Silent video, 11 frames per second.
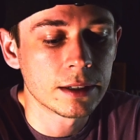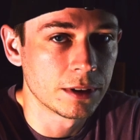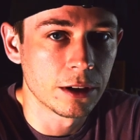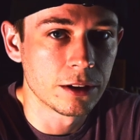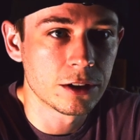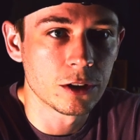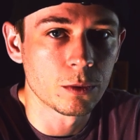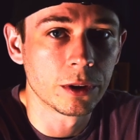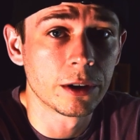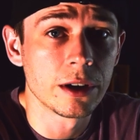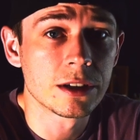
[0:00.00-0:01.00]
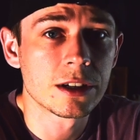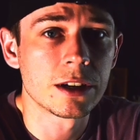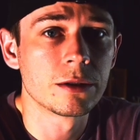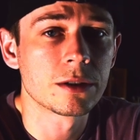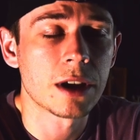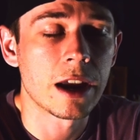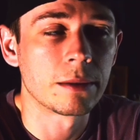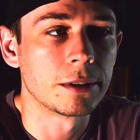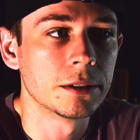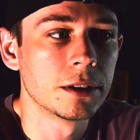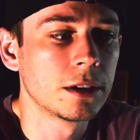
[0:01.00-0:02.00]
You know, this is a really great stills
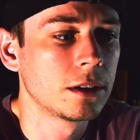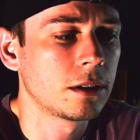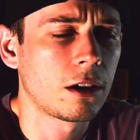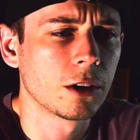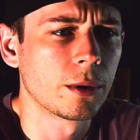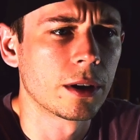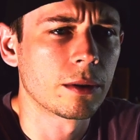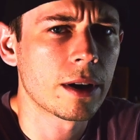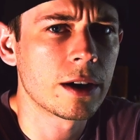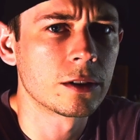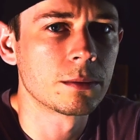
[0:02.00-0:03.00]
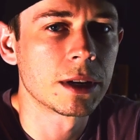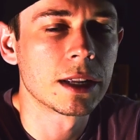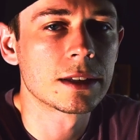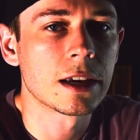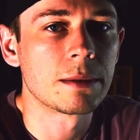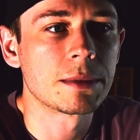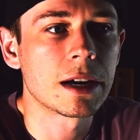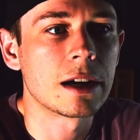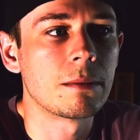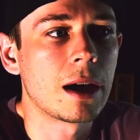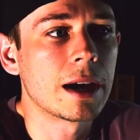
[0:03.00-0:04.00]
camera all the way around, but at the same
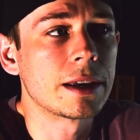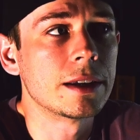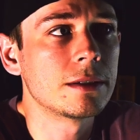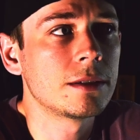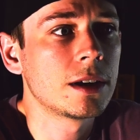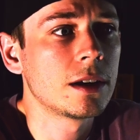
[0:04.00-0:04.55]
time, I get